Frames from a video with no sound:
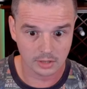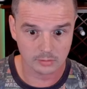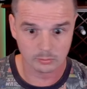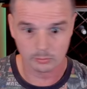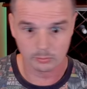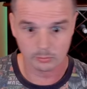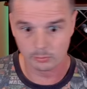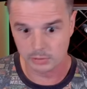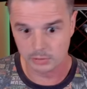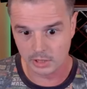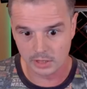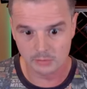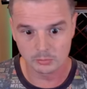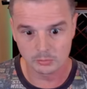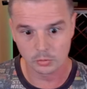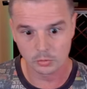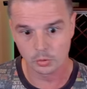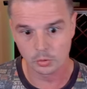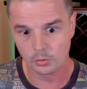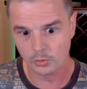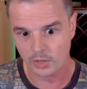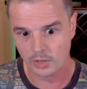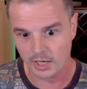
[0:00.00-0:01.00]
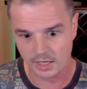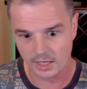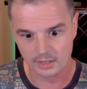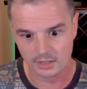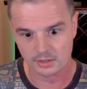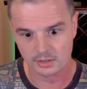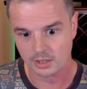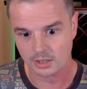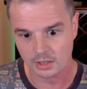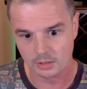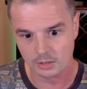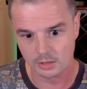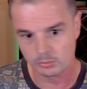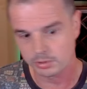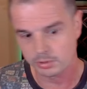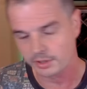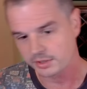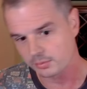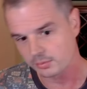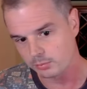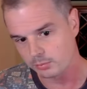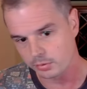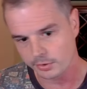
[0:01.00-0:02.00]
Blood Moon and can't
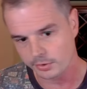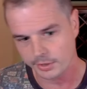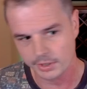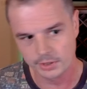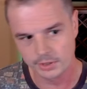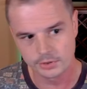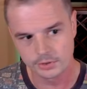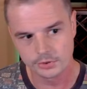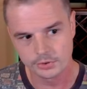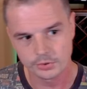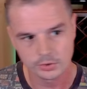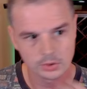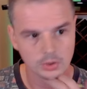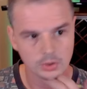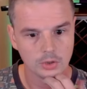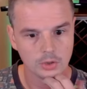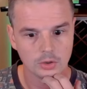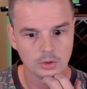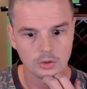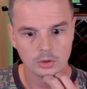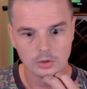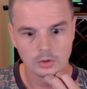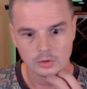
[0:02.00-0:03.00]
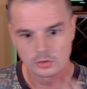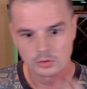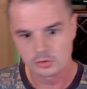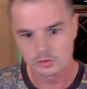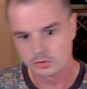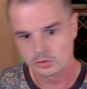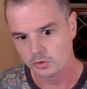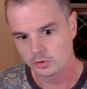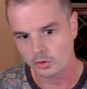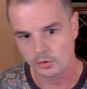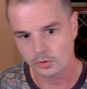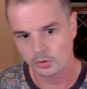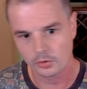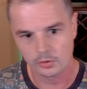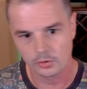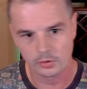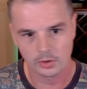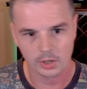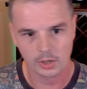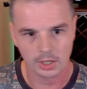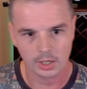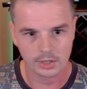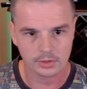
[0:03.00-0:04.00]
plus Bridge,
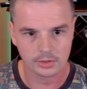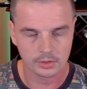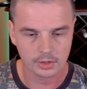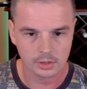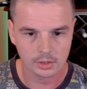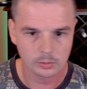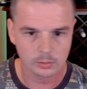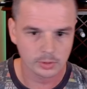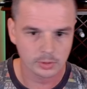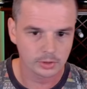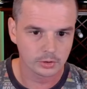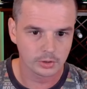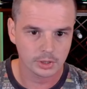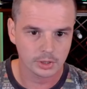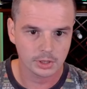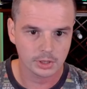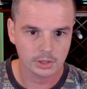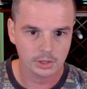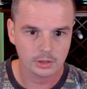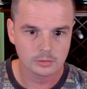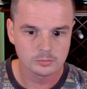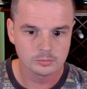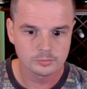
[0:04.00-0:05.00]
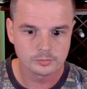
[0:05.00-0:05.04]
so I think we're good here.